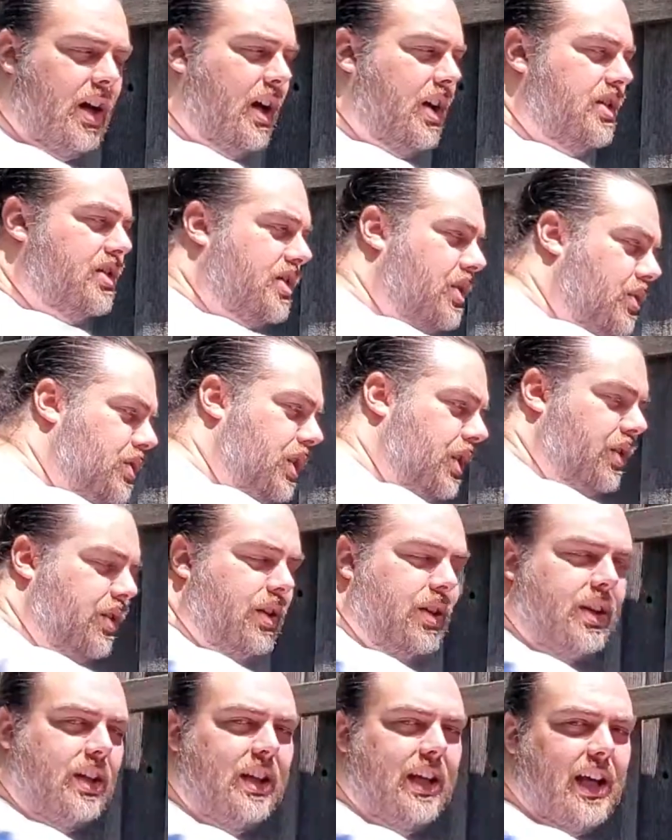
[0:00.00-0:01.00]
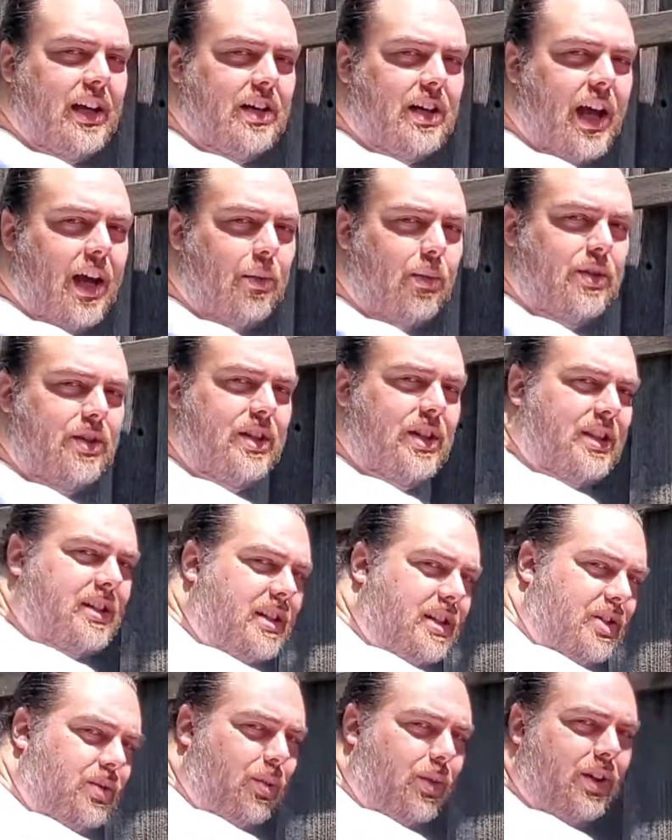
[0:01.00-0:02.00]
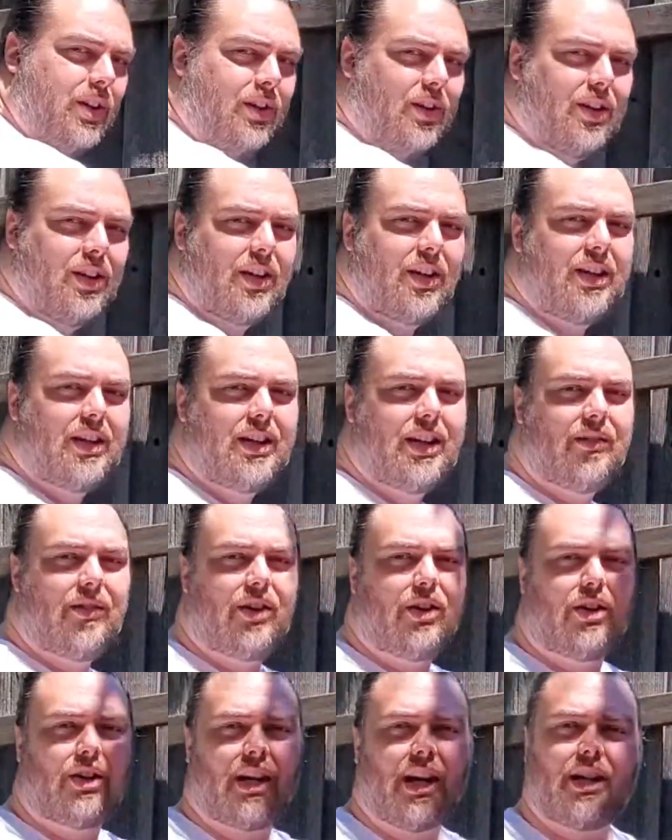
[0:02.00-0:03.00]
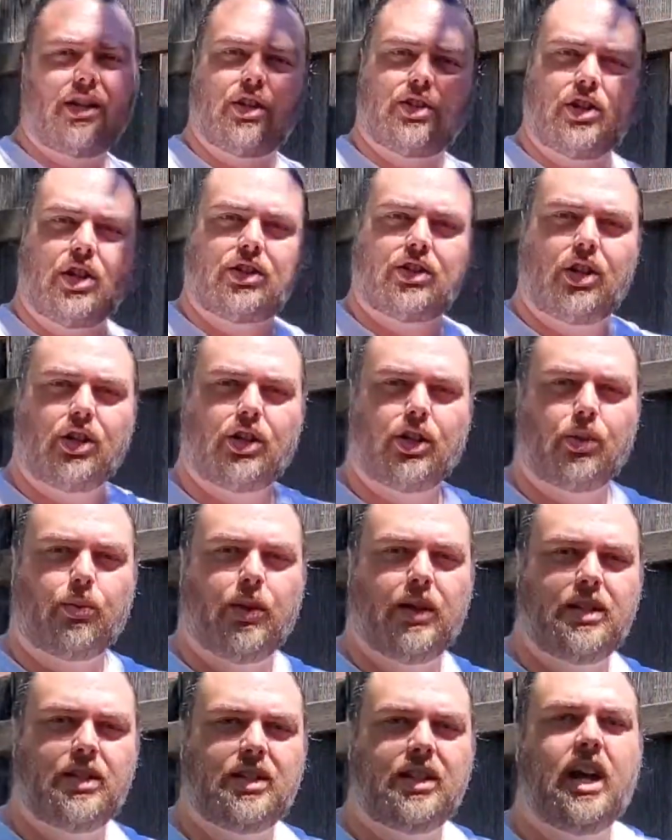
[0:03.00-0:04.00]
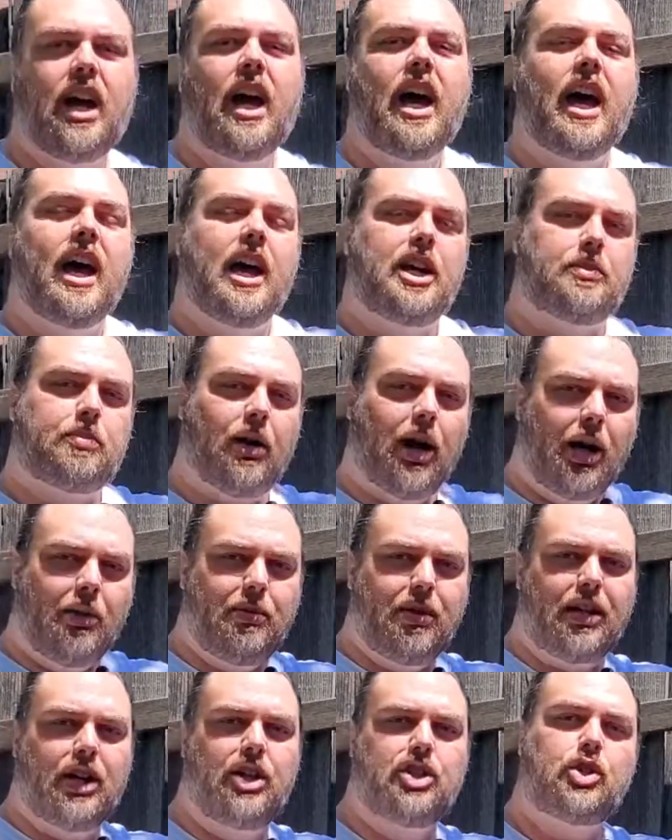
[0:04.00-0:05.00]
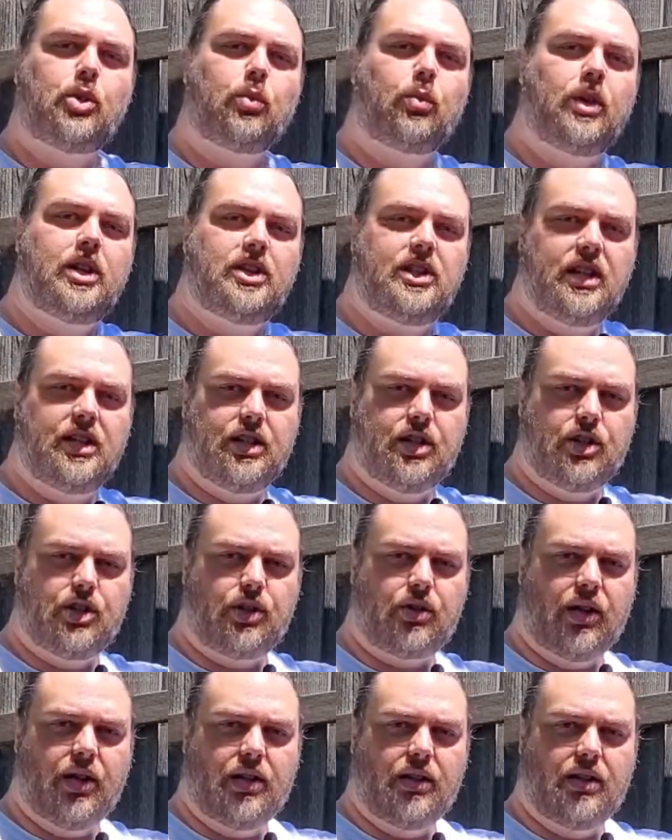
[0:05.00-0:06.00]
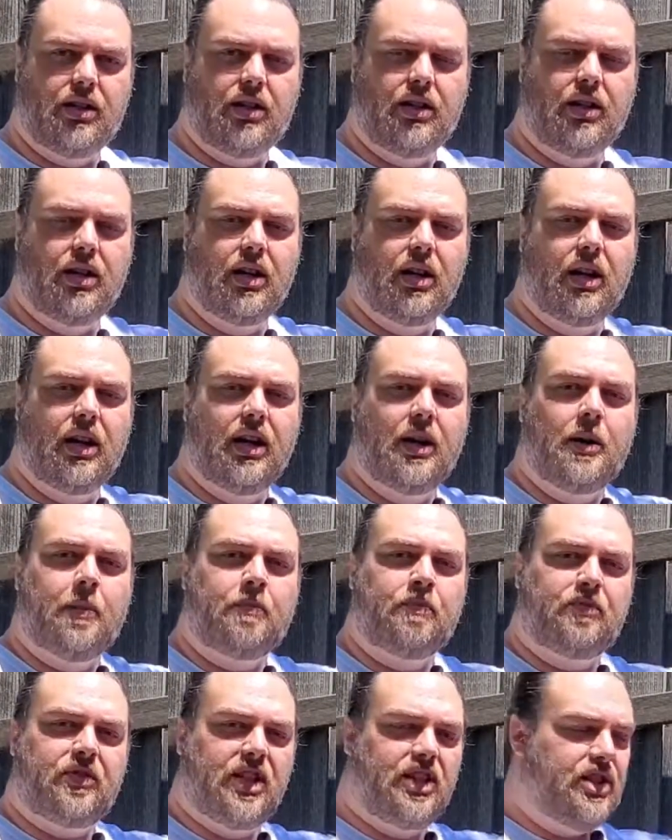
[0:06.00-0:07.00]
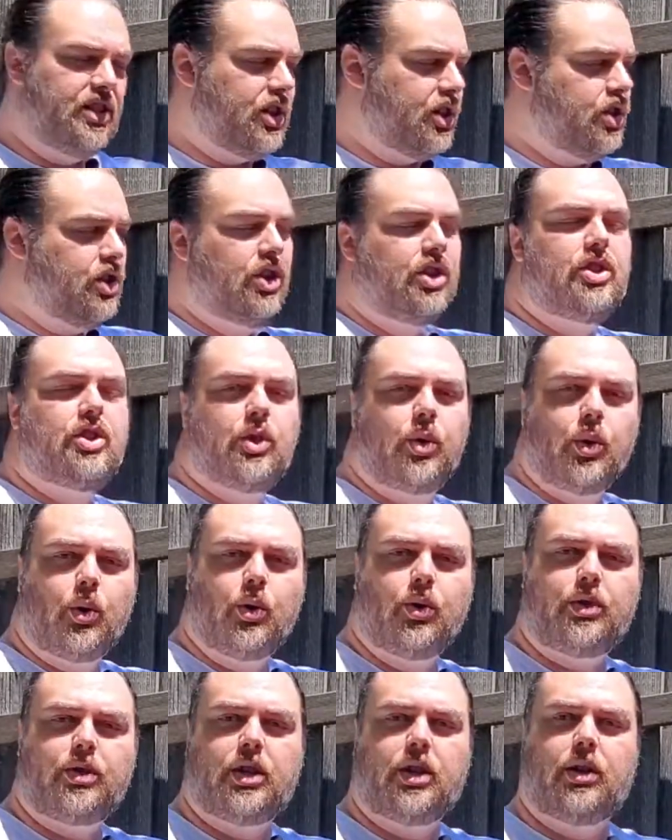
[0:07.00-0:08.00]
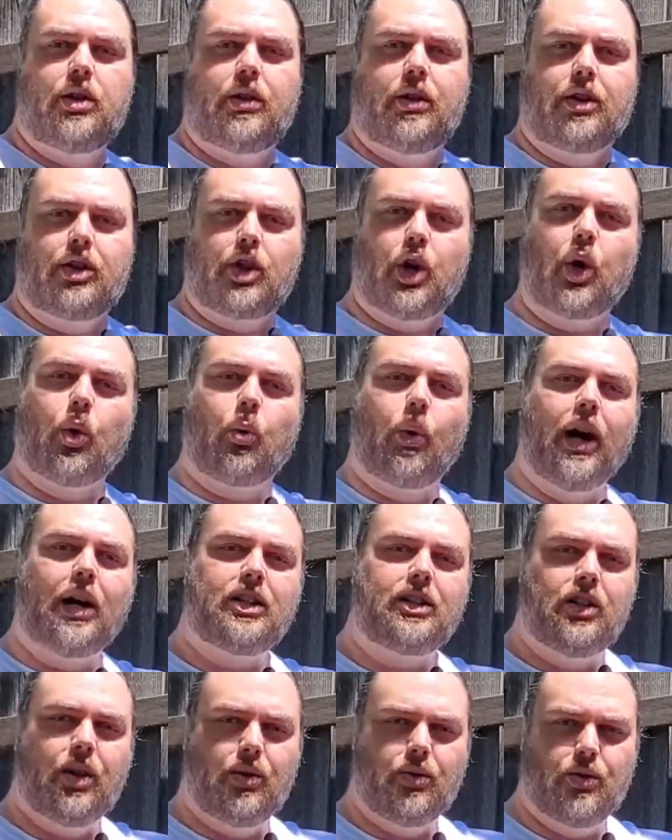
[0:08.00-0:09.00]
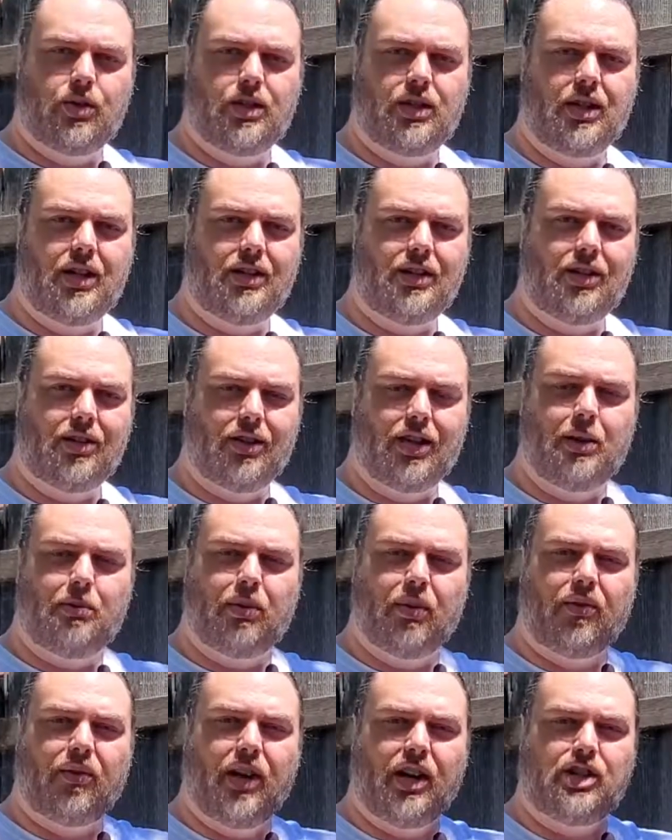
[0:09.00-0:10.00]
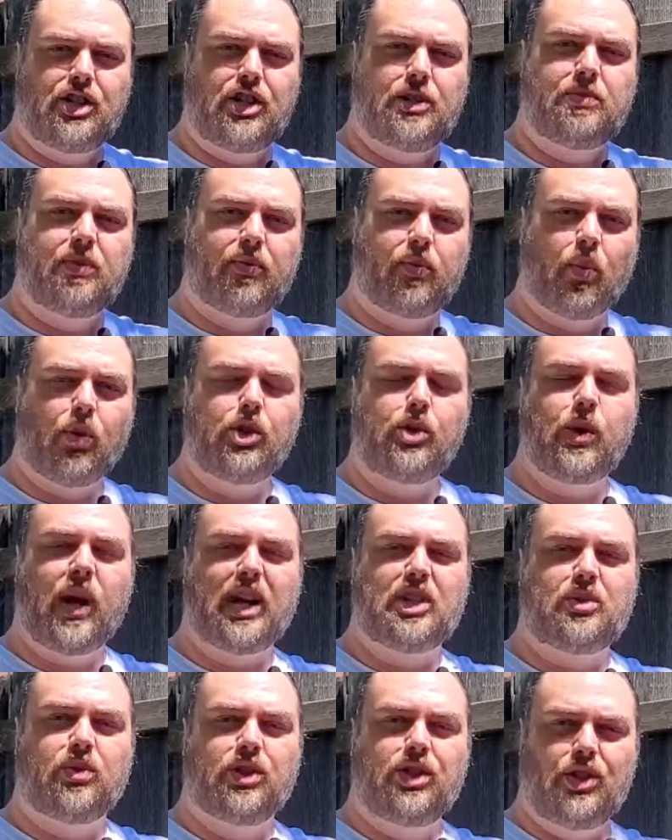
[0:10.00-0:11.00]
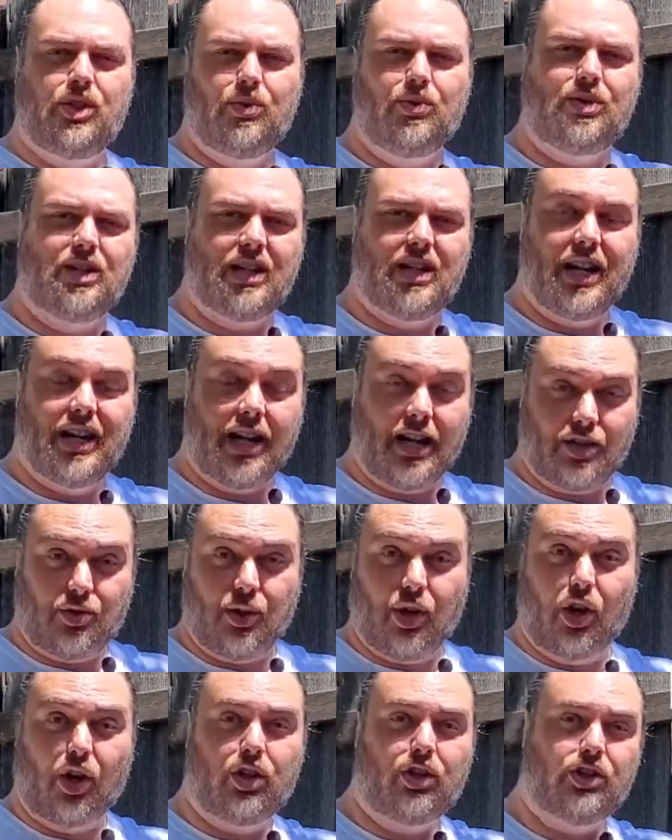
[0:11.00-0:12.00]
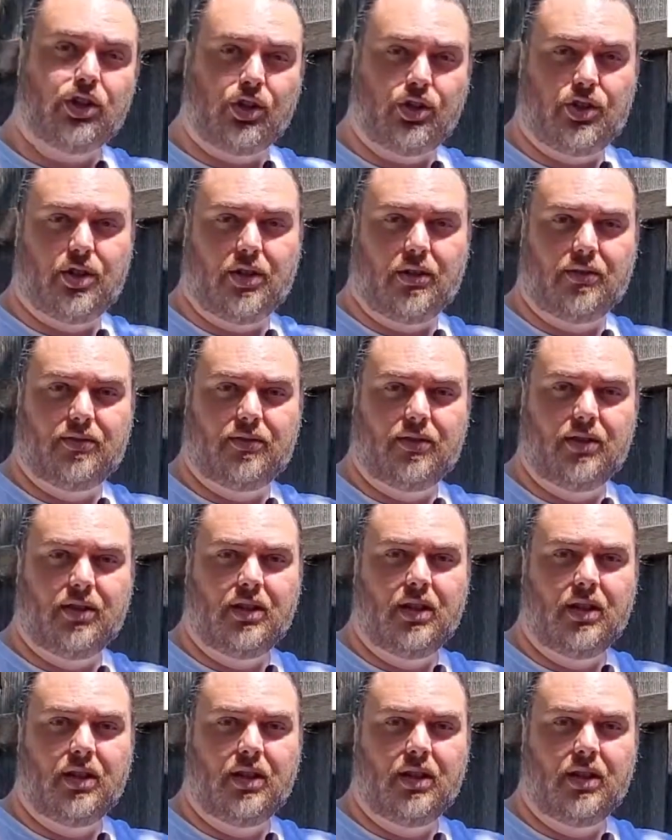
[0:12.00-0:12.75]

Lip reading: so you're getting that resistance where you're giving on that and it's starting to hurt your wrist, it's probably because your wrist isn't straight. This is a good tool to correct those imperfections before you actually use it and actually hurt yourself.